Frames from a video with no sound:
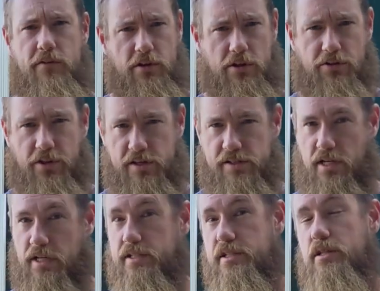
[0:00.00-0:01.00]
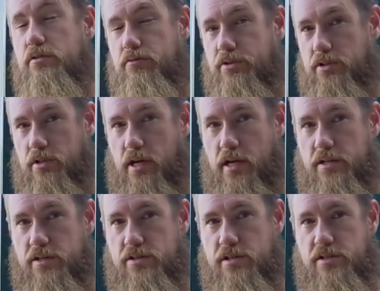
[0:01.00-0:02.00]
of the other things that I didn't
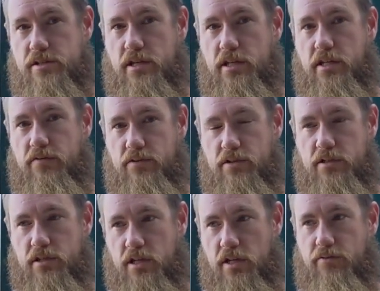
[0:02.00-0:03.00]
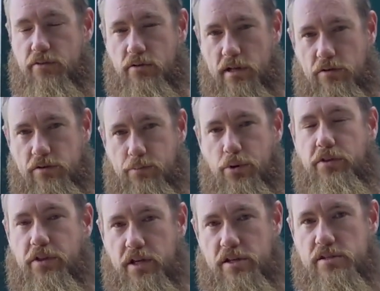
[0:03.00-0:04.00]
realize is that even if you're allowed to put
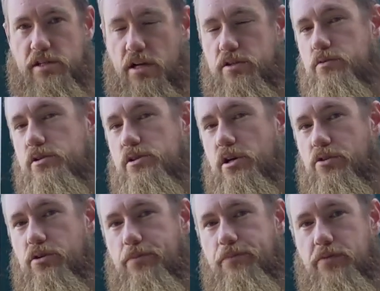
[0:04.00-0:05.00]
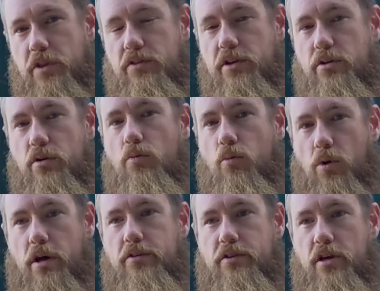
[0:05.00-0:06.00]
things next to each other, they don't
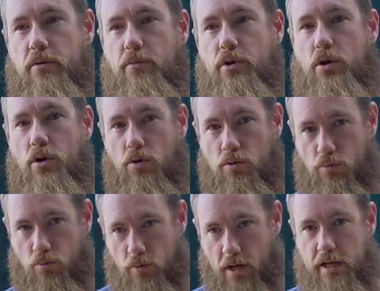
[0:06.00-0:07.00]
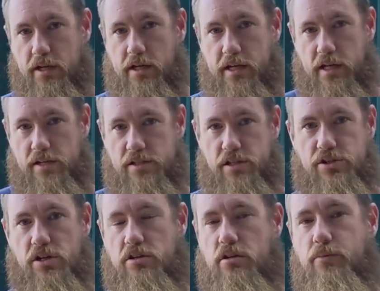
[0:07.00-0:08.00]
want them right against each
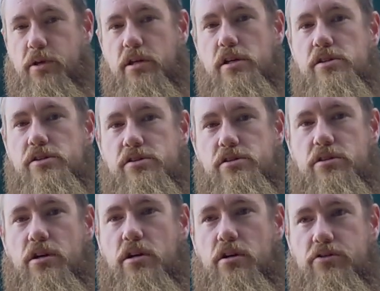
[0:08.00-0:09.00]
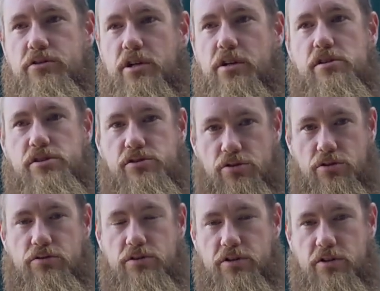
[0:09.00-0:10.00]
other, because there's a
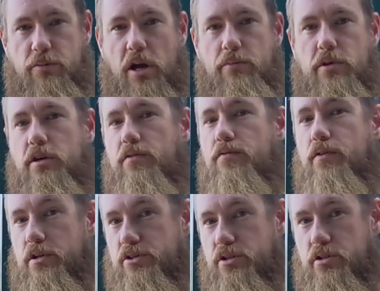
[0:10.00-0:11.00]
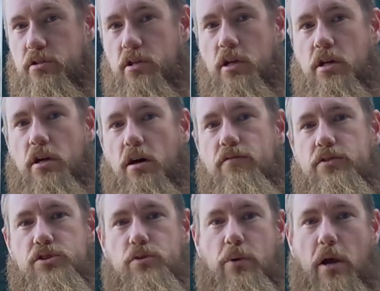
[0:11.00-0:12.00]
concern that there might be a friction of the
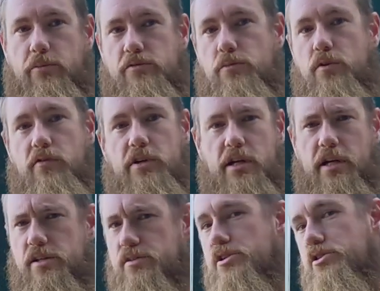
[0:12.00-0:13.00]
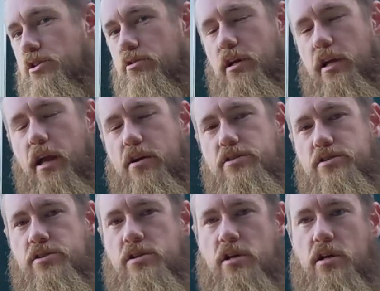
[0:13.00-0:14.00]
two pipes moving against each other, I
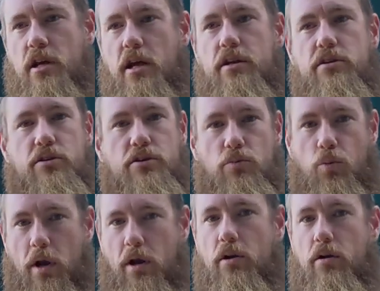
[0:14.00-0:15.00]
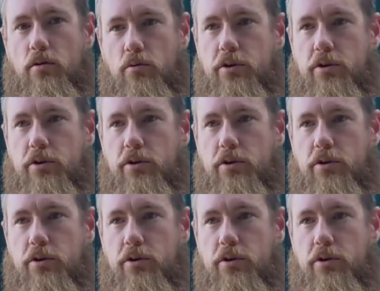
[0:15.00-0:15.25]
guess, and could wear